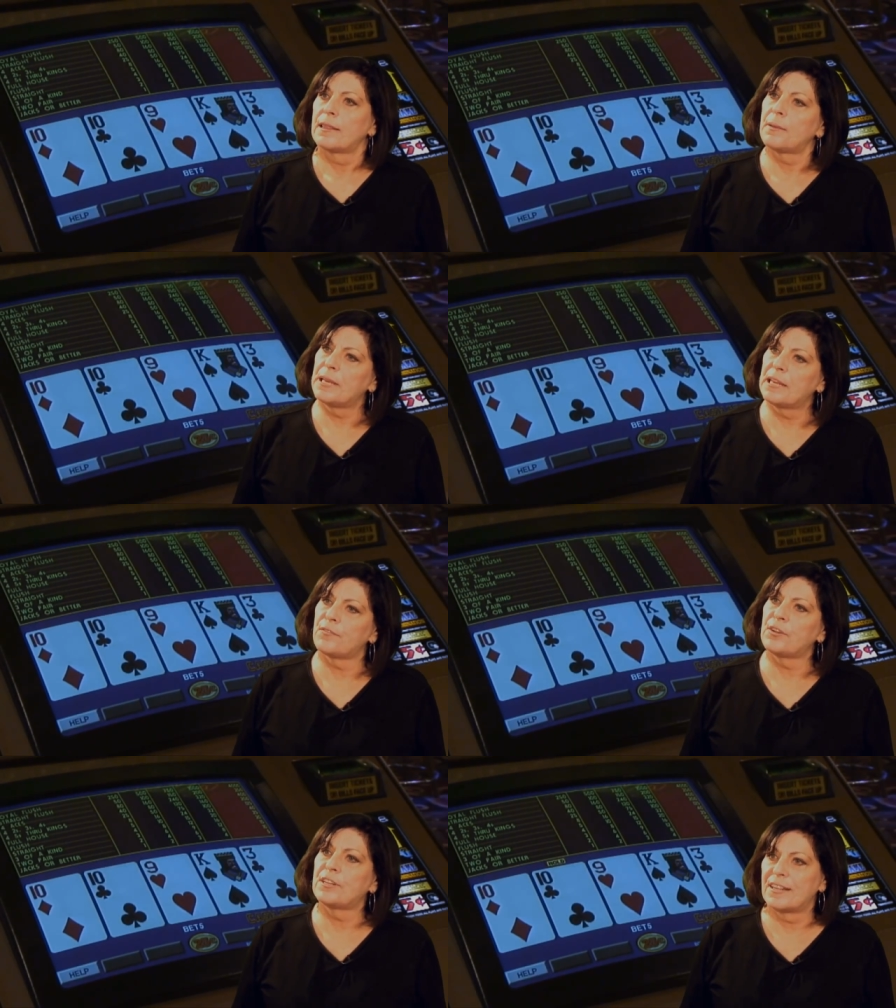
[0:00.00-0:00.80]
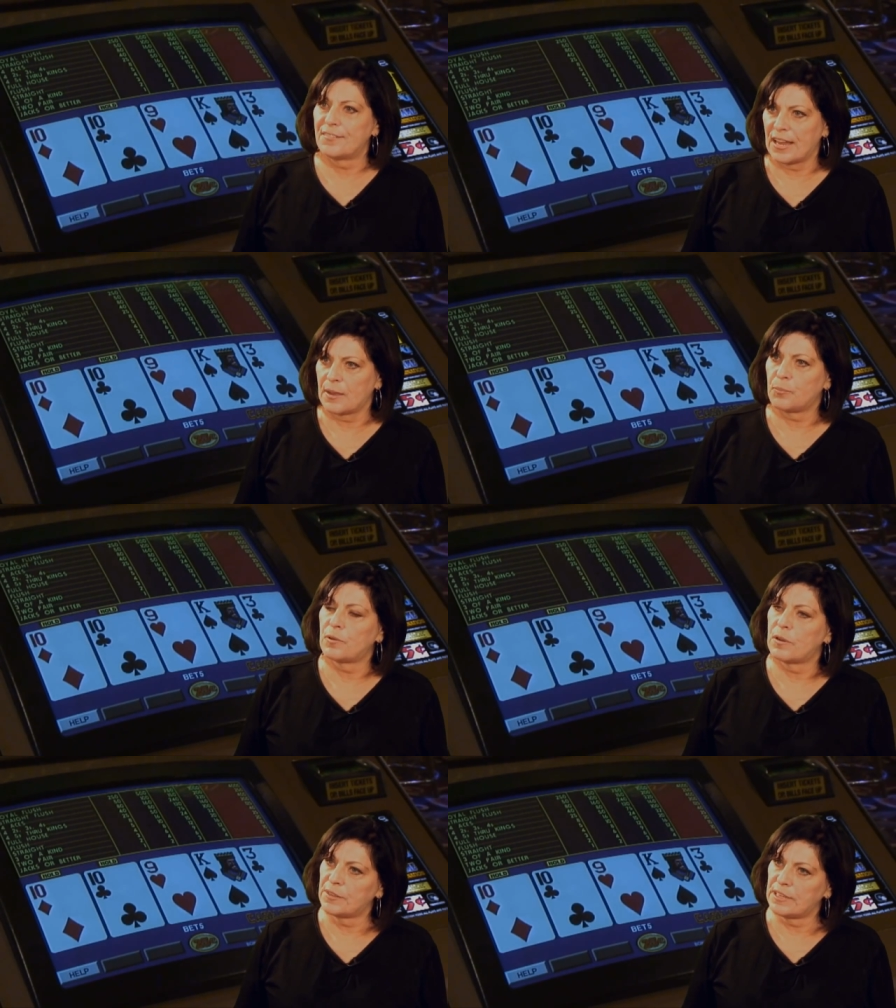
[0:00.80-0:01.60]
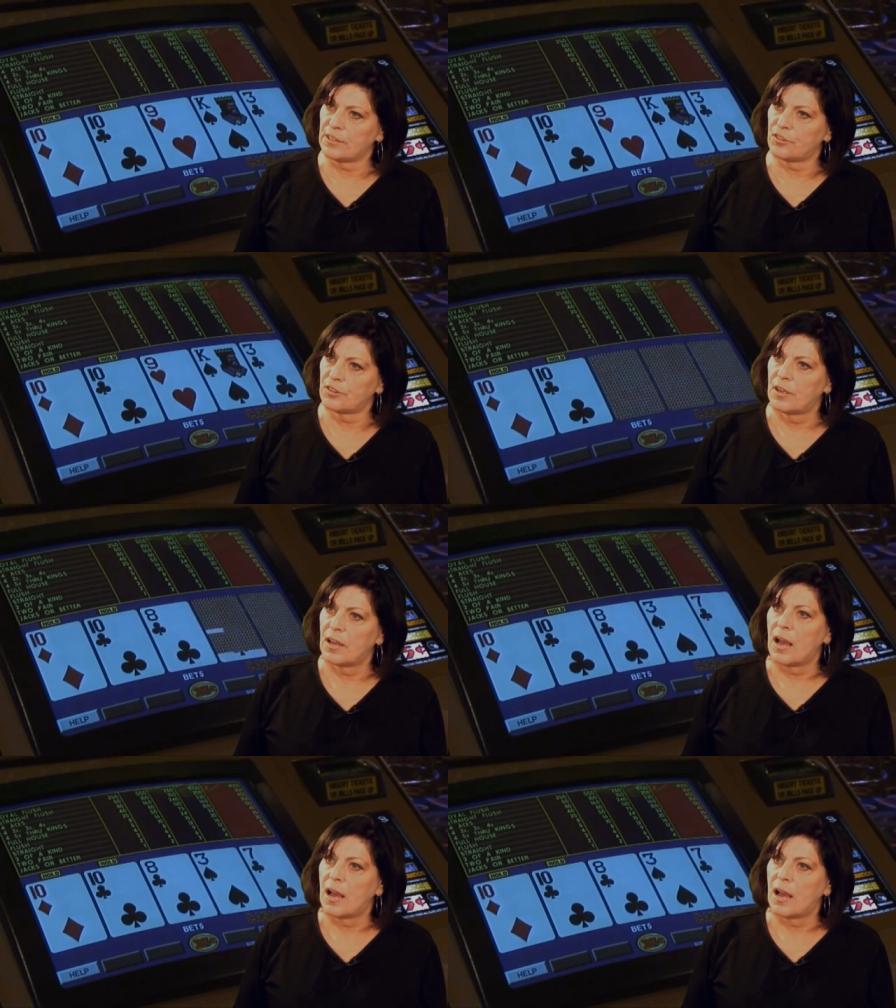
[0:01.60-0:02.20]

Let me give you an example of each.